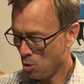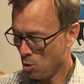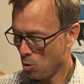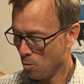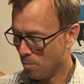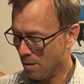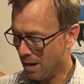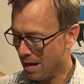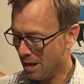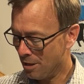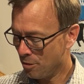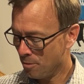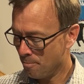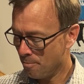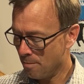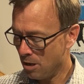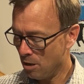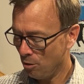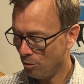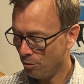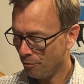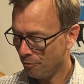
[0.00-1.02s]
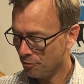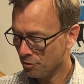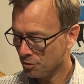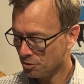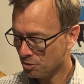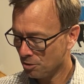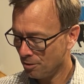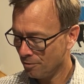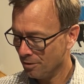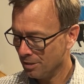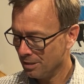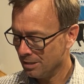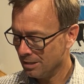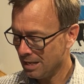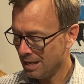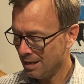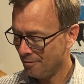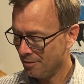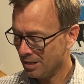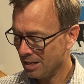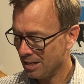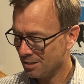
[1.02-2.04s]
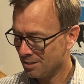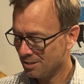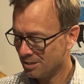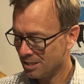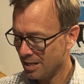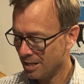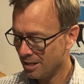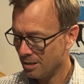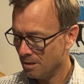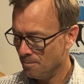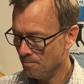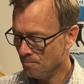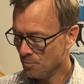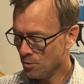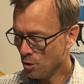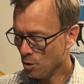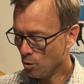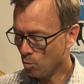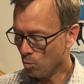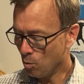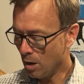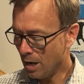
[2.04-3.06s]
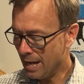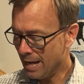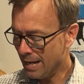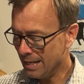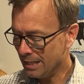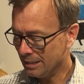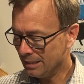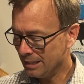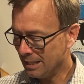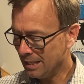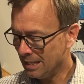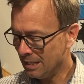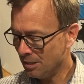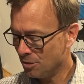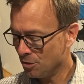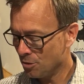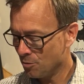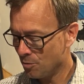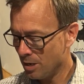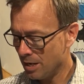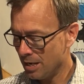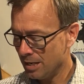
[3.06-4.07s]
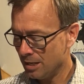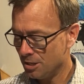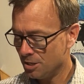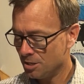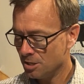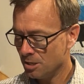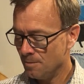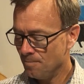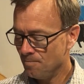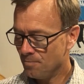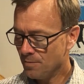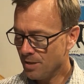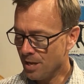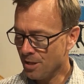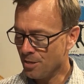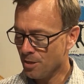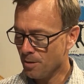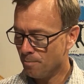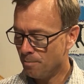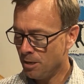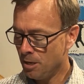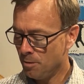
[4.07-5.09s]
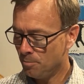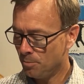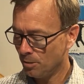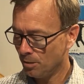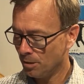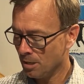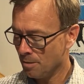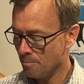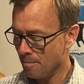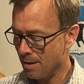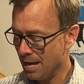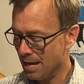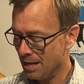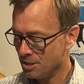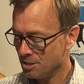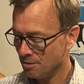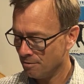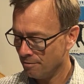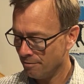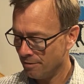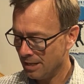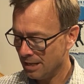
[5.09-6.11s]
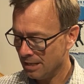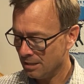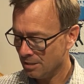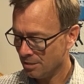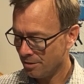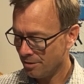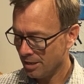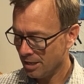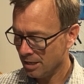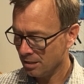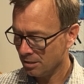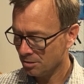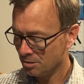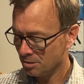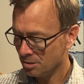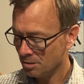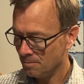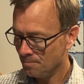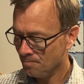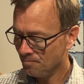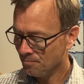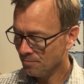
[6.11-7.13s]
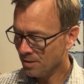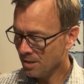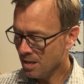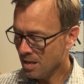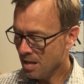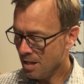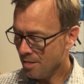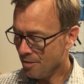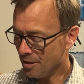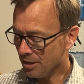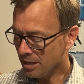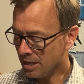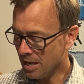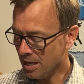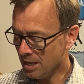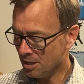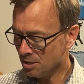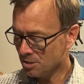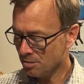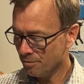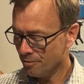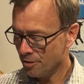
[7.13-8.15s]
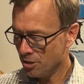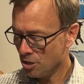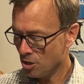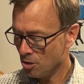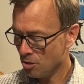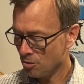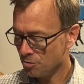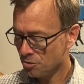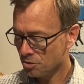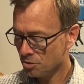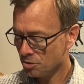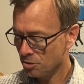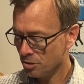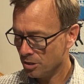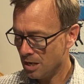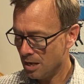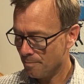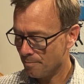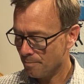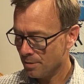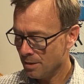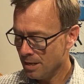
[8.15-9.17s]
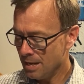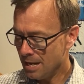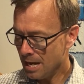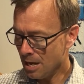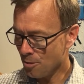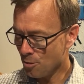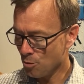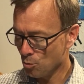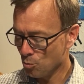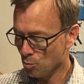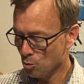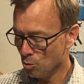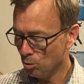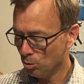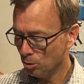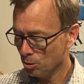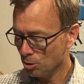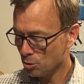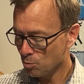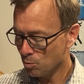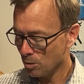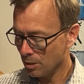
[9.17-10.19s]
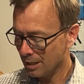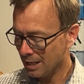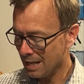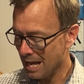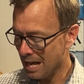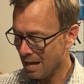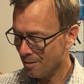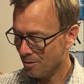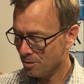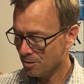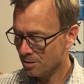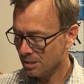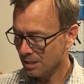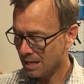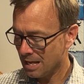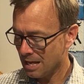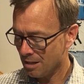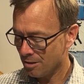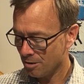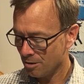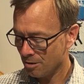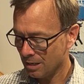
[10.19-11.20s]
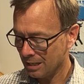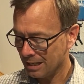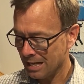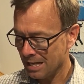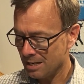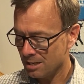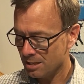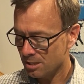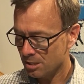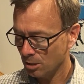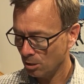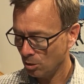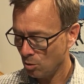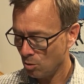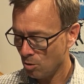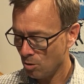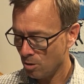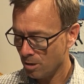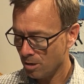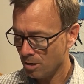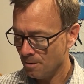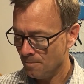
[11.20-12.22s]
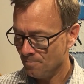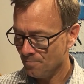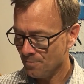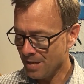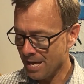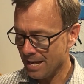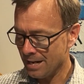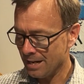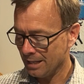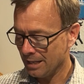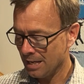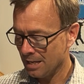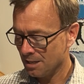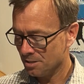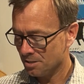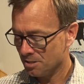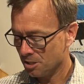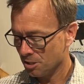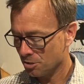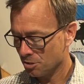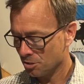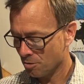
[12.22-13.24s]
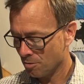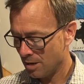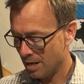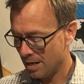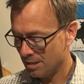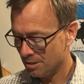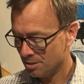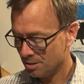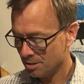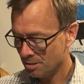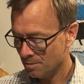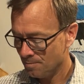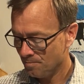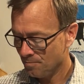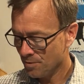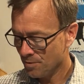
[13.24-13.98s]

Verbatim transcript: who by the mouth of the servant David has said, Why did the heathen rage and the people imagine vain things? The kings of the earth stood up, and the rulers were gathered together against the Lord and against his Christ.